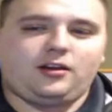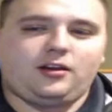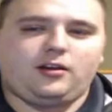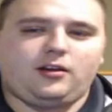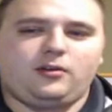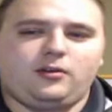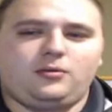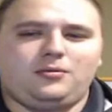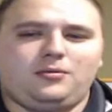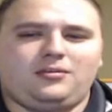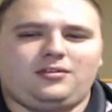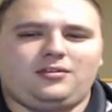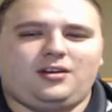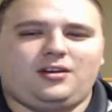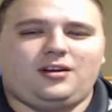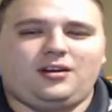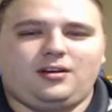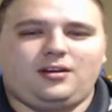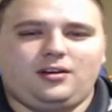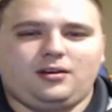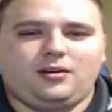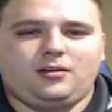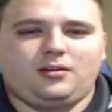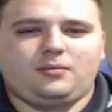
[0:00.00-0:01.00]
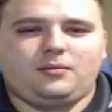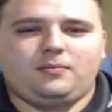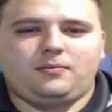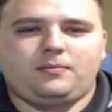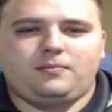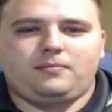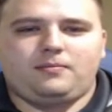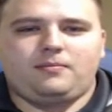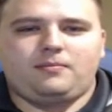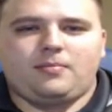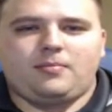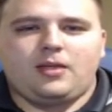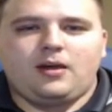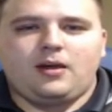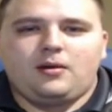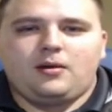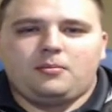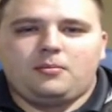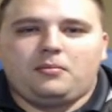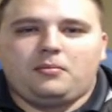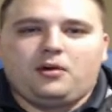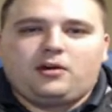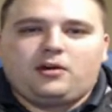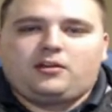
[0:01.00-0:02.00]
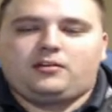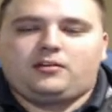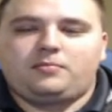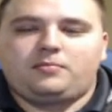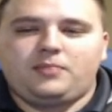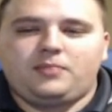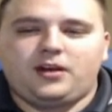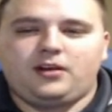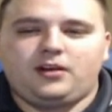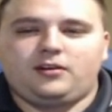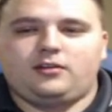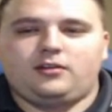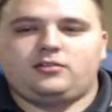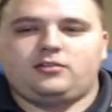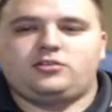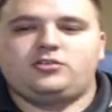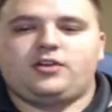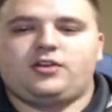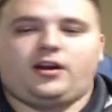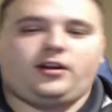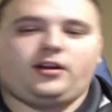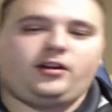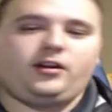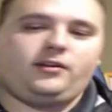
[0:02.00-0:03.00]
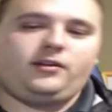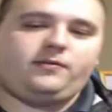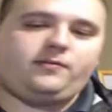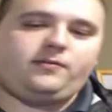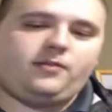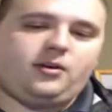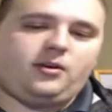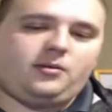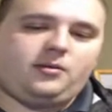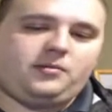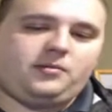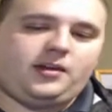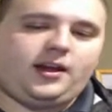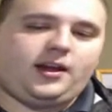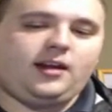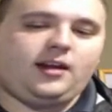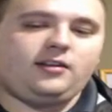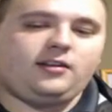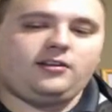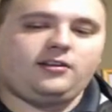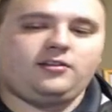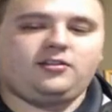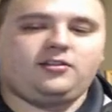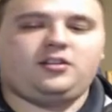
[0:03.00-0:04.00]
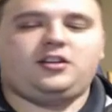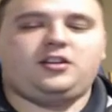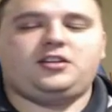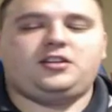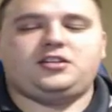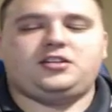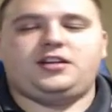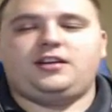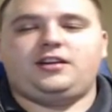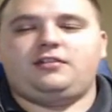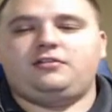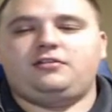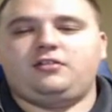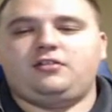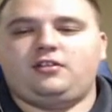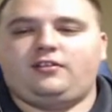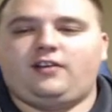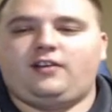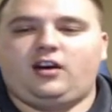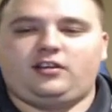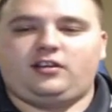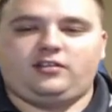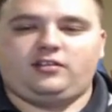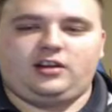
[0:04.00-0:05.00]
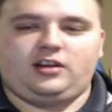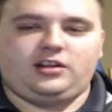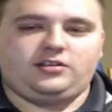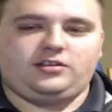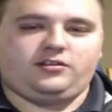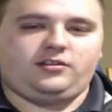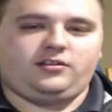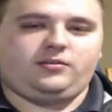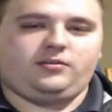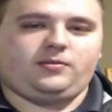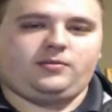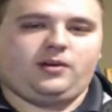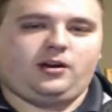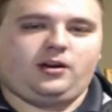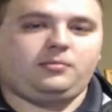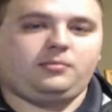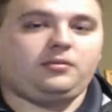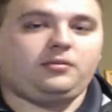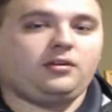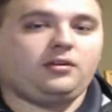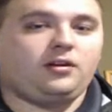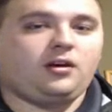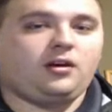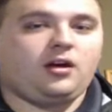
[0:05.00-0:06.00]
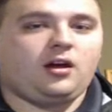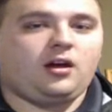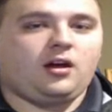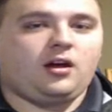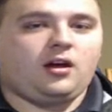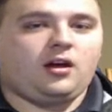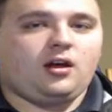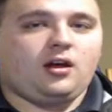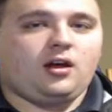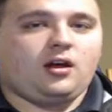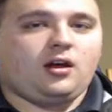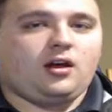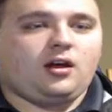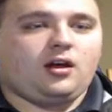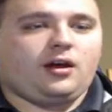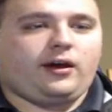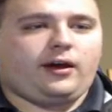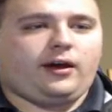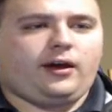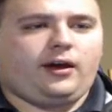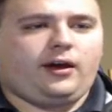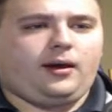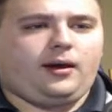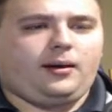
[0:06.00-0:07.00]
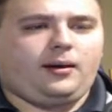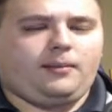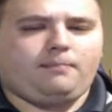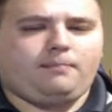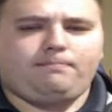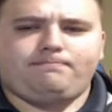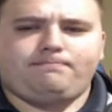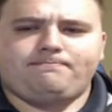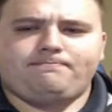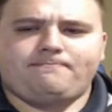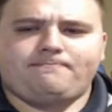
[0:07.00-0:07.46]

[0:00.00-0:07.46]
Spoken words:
news. Marcus Peters traded from the Kansas City Chiefs to the Los Angeles Rams. Not